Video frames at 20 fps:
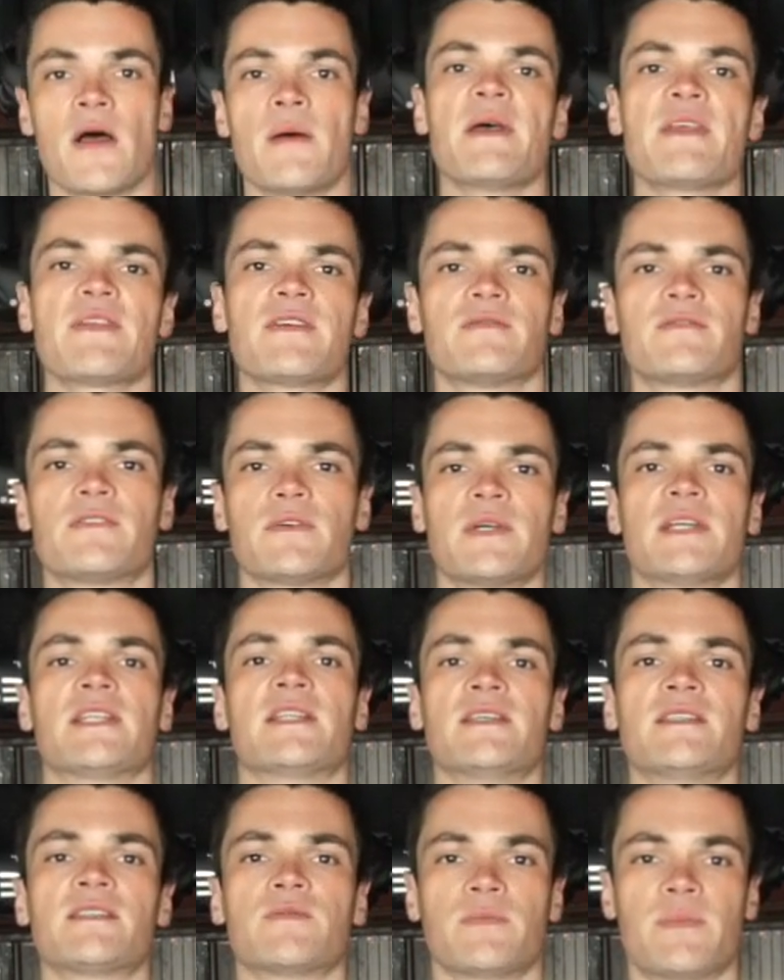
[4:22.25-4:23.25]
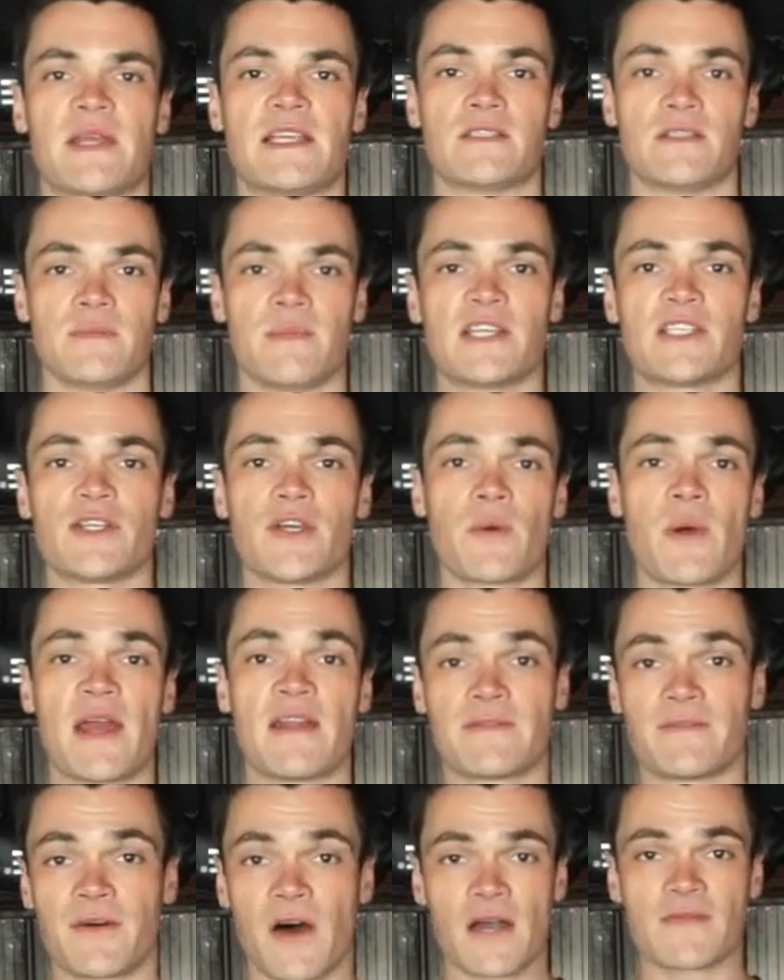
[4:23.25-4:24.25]
A method of doing this would be to measure your
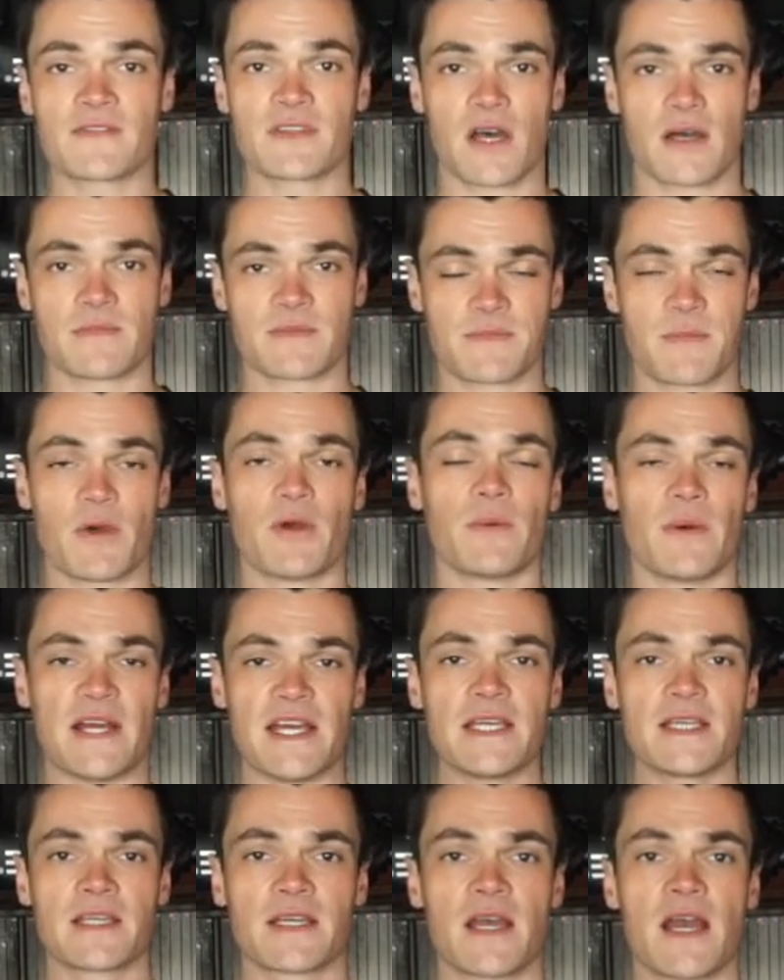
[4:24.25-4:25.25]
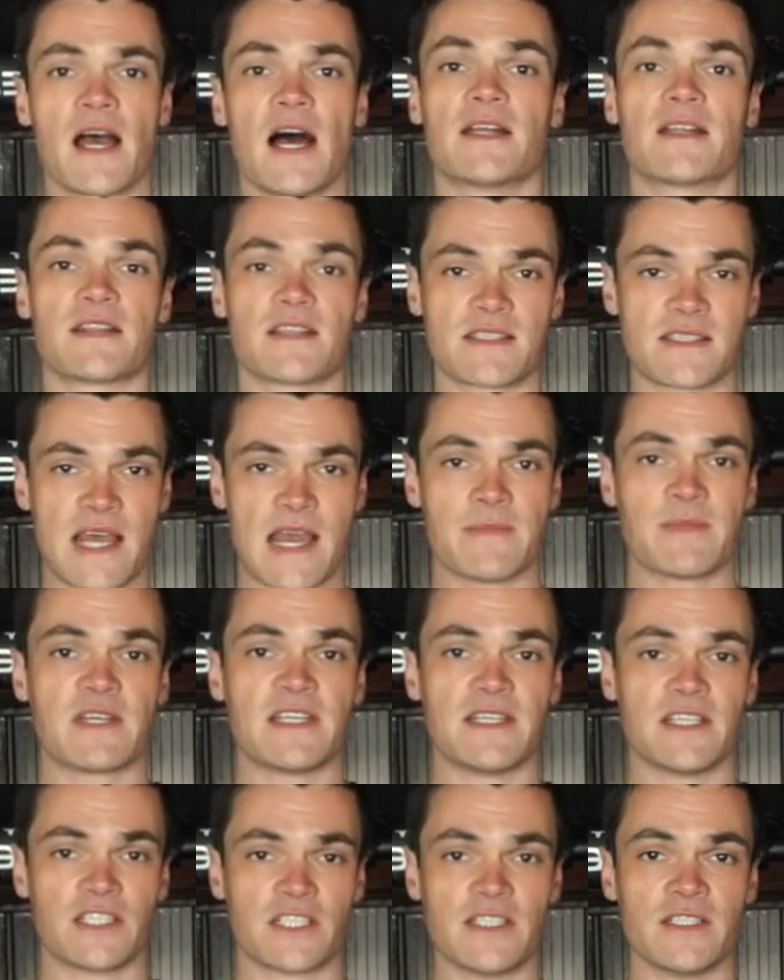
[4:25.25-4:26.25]
weight 5 times per week under the same
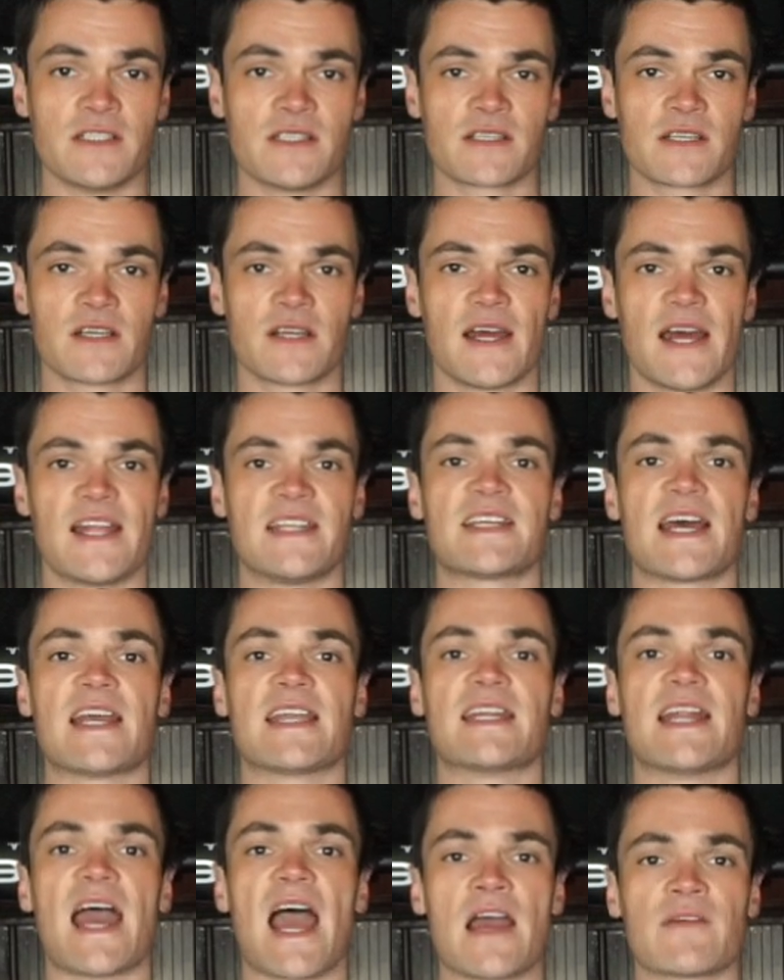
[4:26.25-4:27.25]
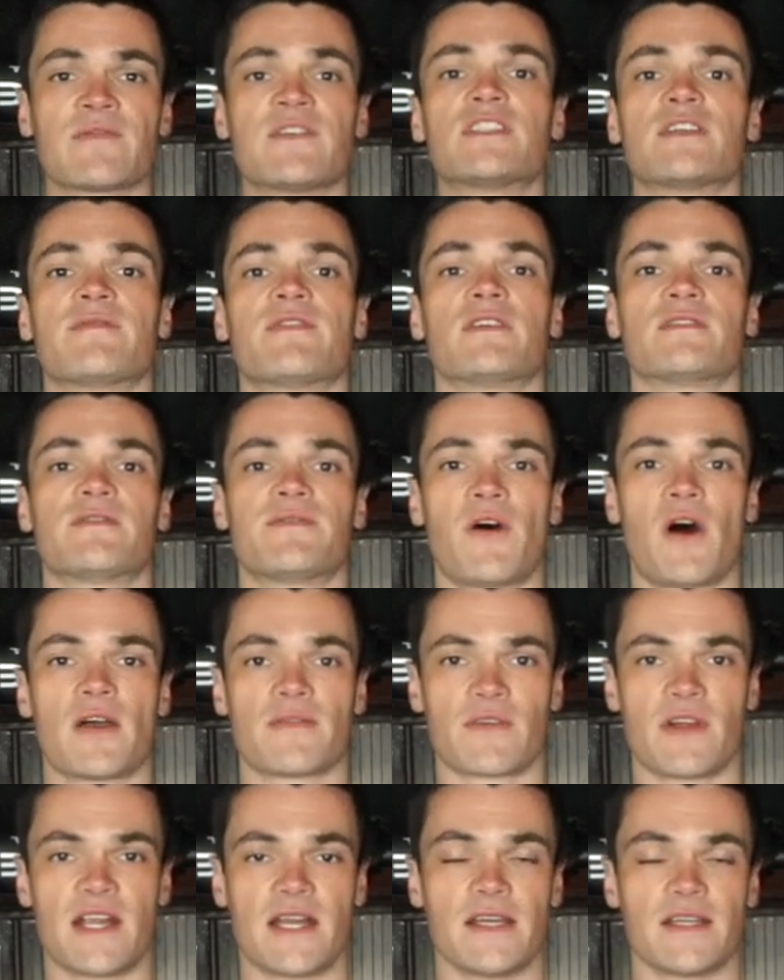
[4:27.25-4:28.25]
conditions and take an average of those
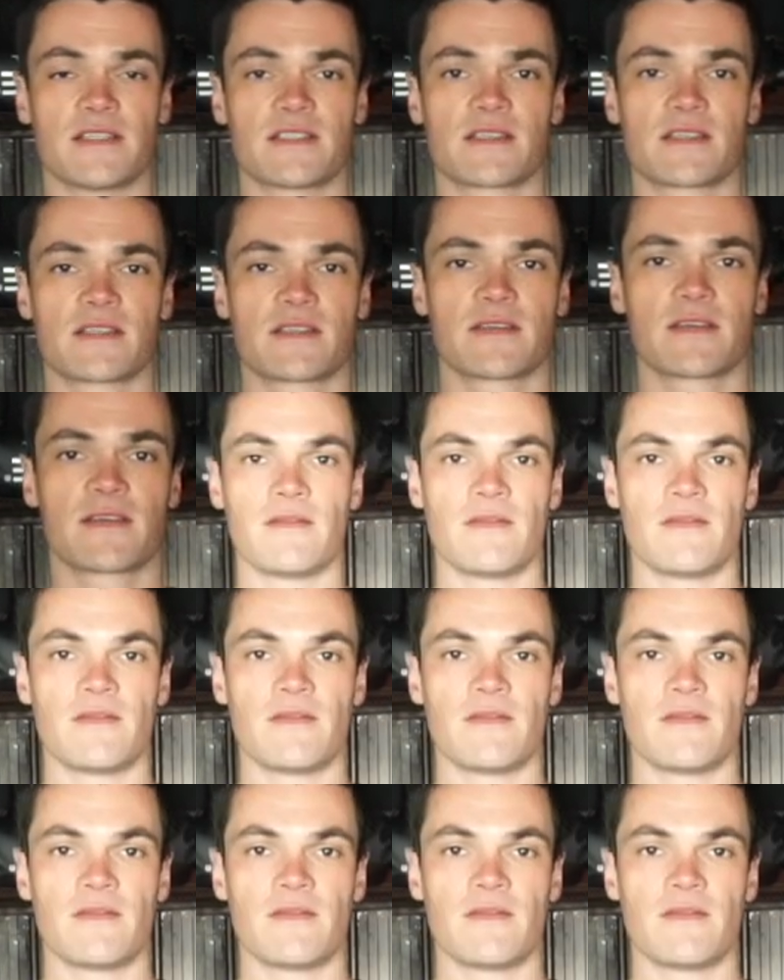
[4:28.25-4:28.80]
5 readings.